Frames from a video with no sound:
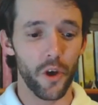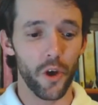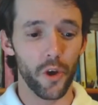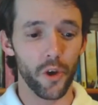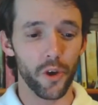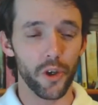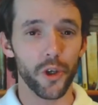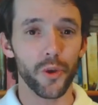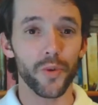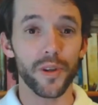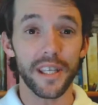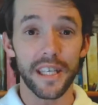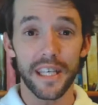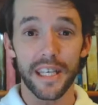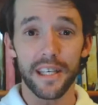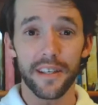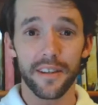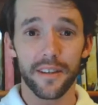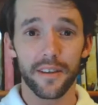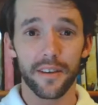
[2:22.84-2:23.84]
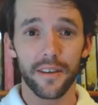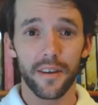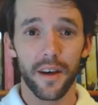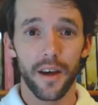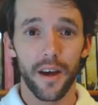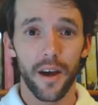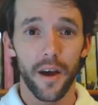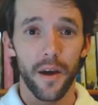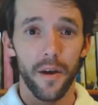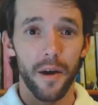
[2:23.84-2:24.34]
her unique
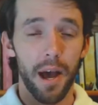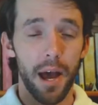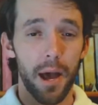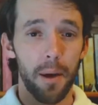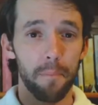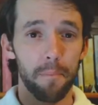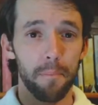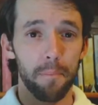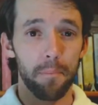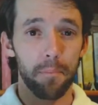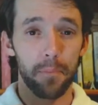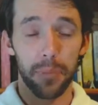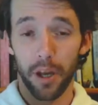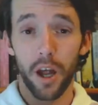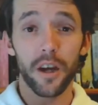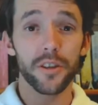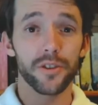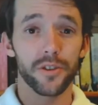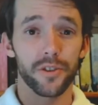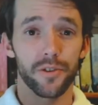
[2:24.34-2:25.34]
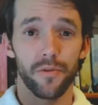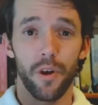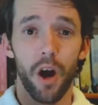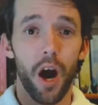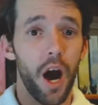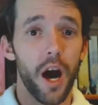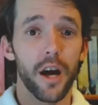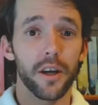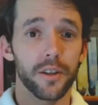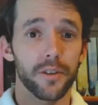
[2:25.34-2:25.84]
um, plot
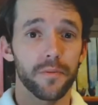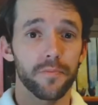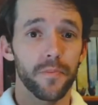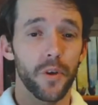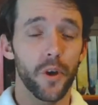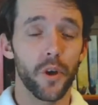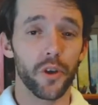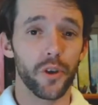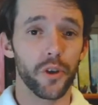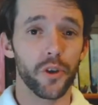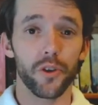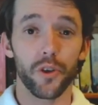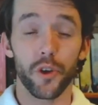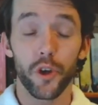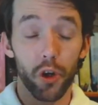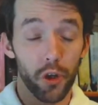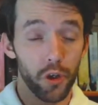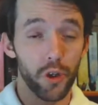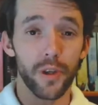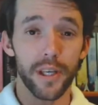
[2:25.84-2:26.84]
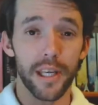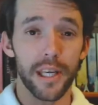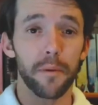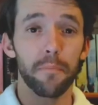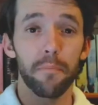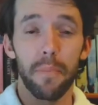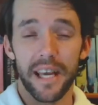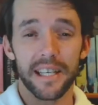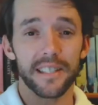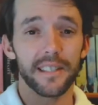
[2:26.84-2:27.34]
arc, her, her
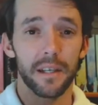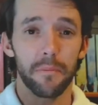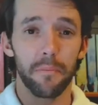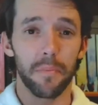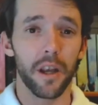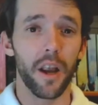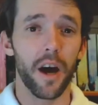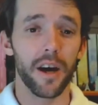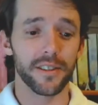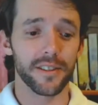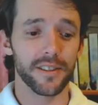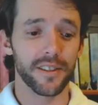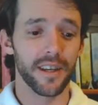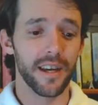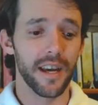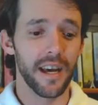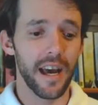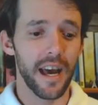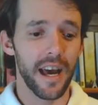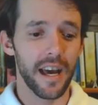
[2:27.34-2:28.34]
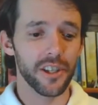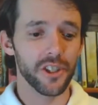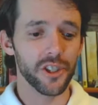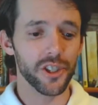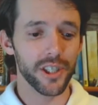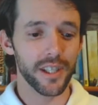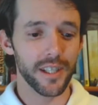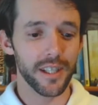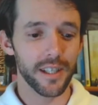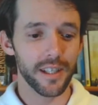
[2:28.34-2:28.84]
unique basic plot.
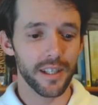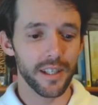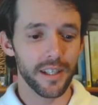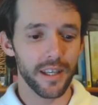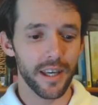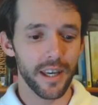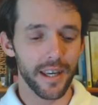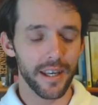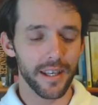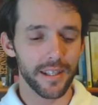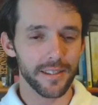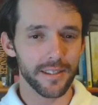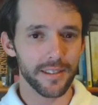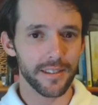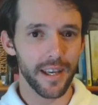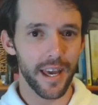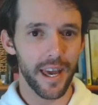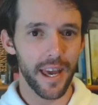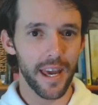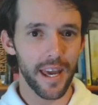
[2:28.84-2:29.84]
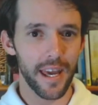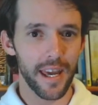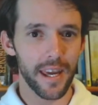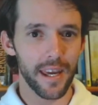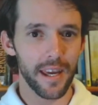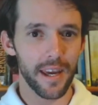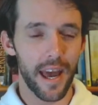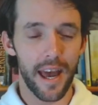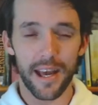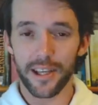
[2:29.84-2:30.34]
She is
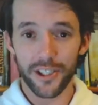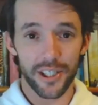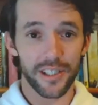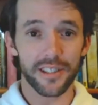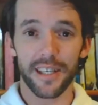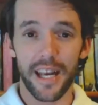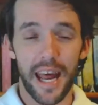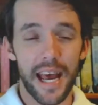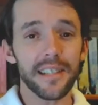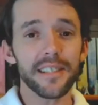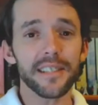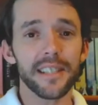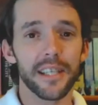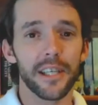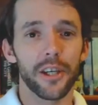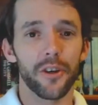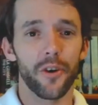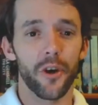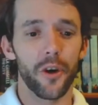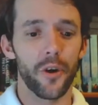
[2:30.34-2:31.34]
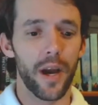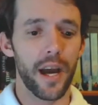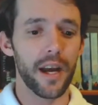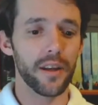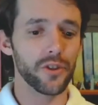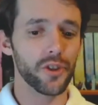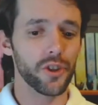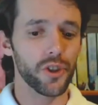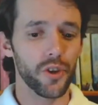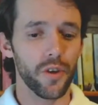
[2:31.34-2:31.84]
a she's an anti-hero,
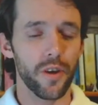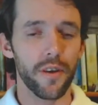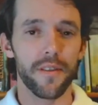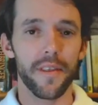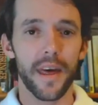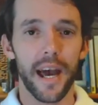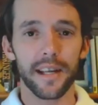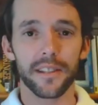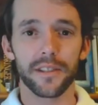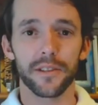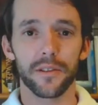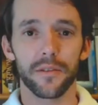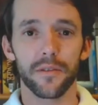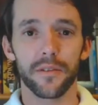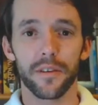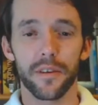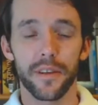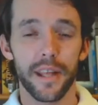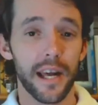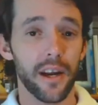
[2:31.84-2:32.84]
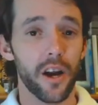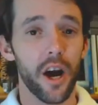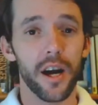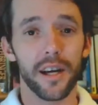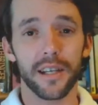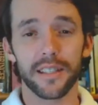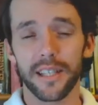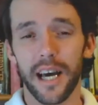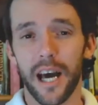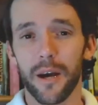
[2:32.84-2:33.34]
and sure, that that
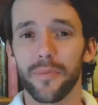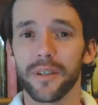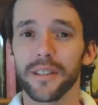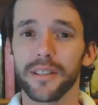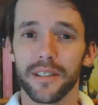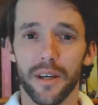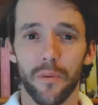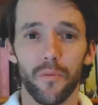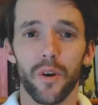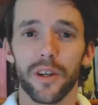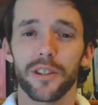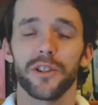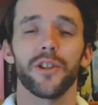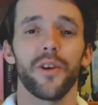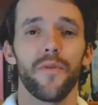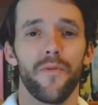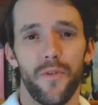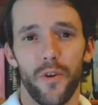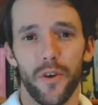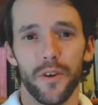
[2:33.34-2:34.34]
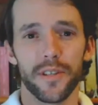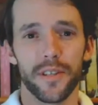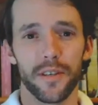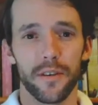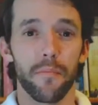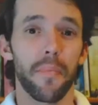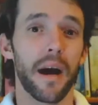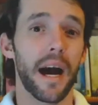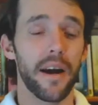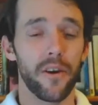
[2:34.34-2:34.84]
archetype is somewhat
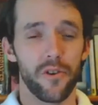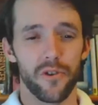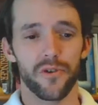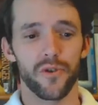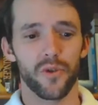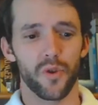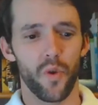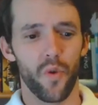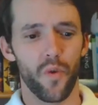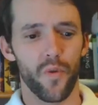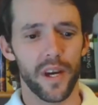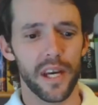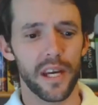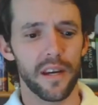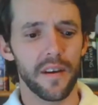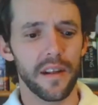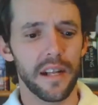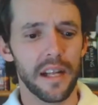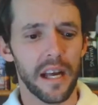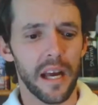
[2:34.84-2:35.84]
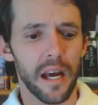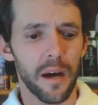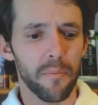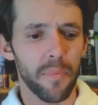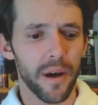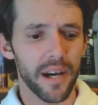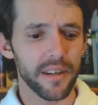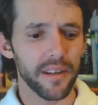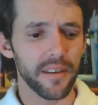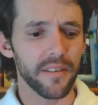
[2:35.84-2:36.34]
subverted by her story,
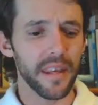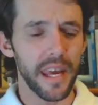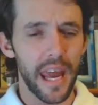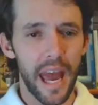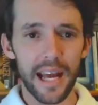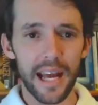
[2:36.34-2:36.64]
but the